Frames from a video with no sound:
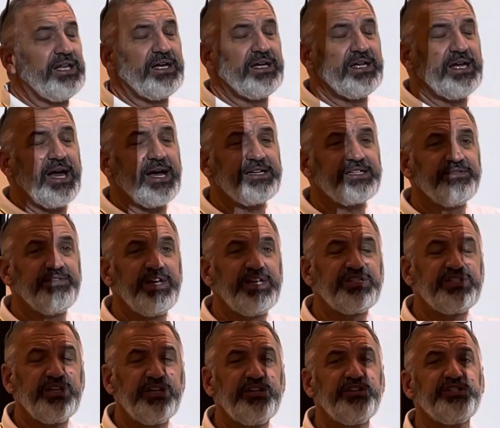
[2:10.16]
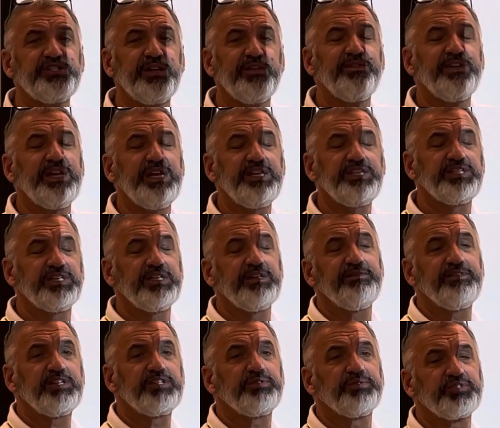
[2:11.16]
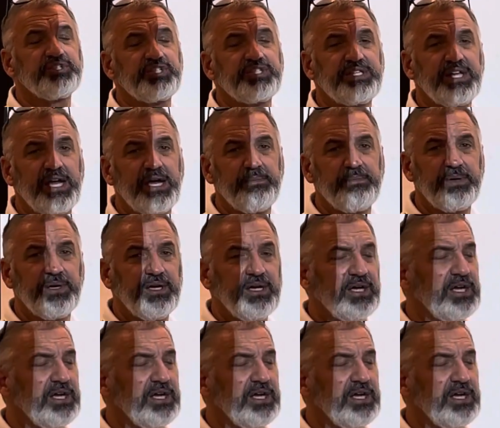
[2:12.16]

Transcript: the activation energy of each individual step.